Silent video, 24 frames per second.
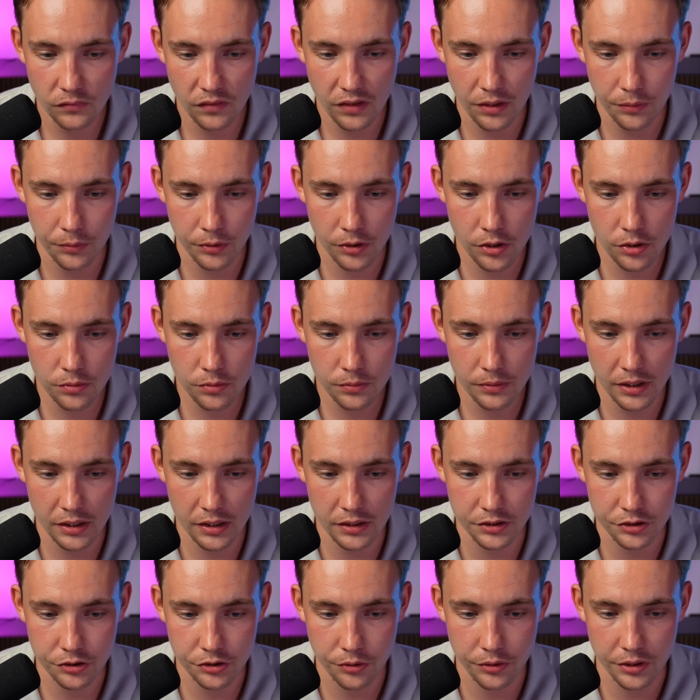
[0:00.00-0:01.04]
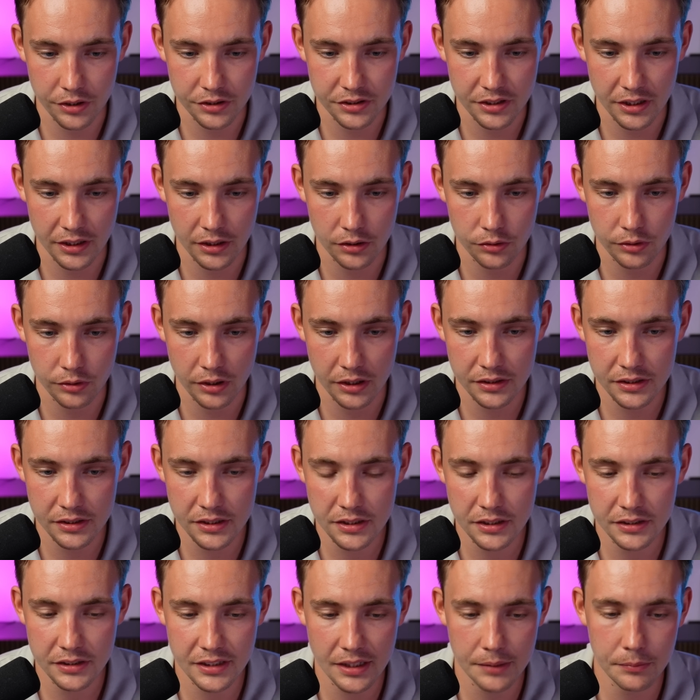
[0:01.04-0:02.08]
There we go, and let's go in and take a look at
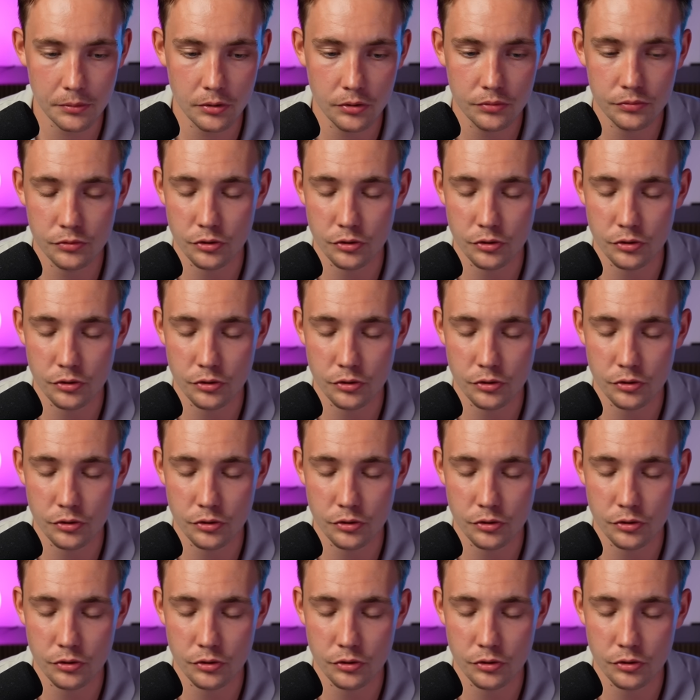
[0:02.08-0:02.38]
this example.